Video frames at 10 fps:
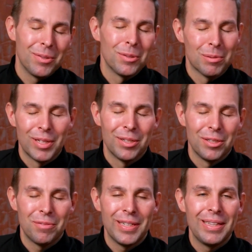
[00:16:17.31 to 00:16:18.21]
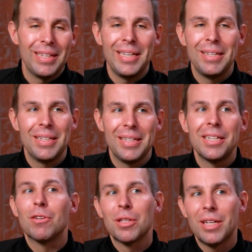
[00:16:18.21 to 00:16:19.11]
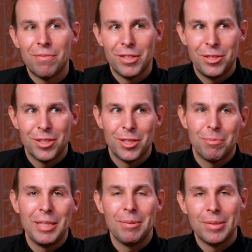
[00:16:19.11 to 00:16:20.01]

older brother's faith. He never left the church, but he was...